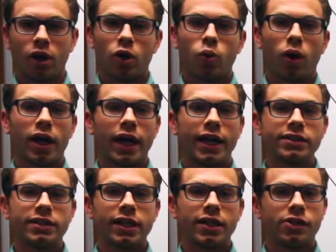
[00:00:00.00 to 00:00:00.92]
While I
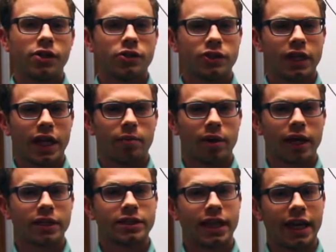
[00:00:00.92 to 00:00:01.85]
hesitate to use a game
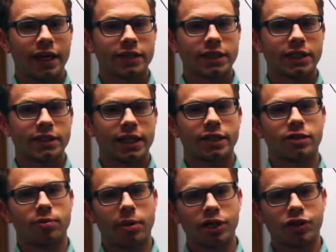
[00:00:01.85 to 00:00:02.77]
against Kansas as a
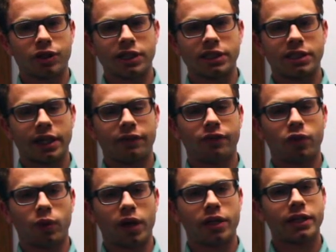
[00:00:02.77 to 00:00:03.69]
measuring stick for
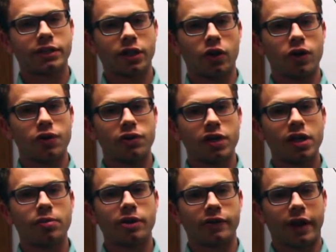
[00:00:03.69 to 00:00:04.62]
where this OU
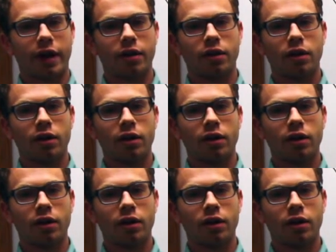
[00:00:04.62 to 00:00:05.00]
team is at,